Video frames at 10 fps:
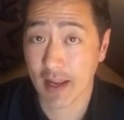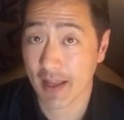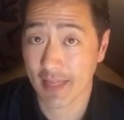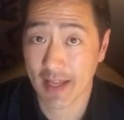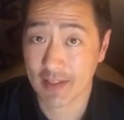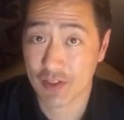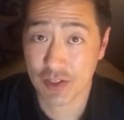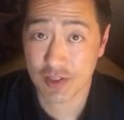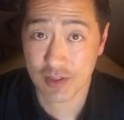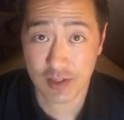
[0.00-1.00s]
And that's
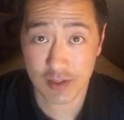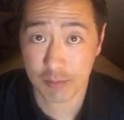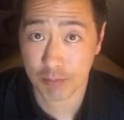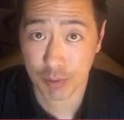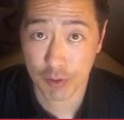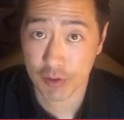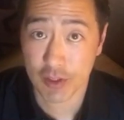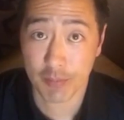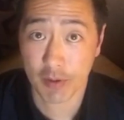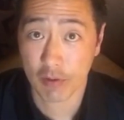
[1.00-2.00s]
just the
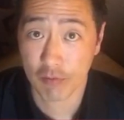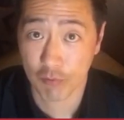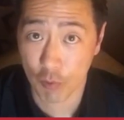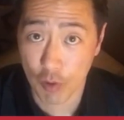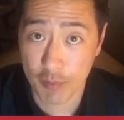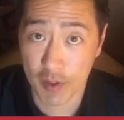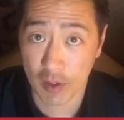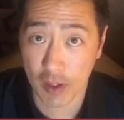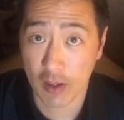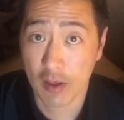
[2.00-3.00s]
prototypical
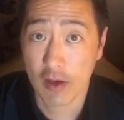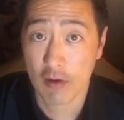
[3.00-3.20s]
formula